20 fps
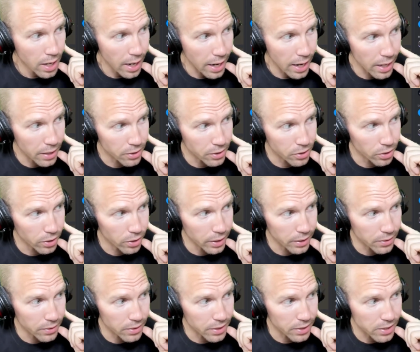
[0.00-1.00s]
and
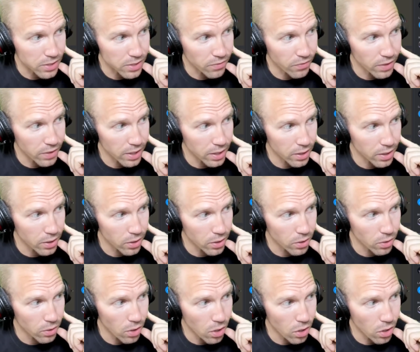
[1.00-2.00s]
during this
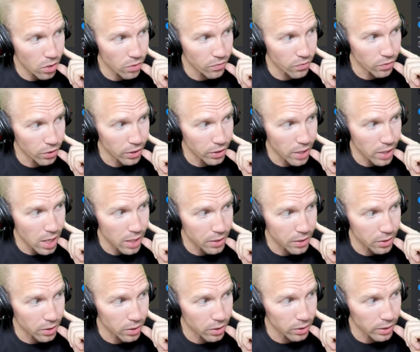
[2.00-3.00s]
video over yonder,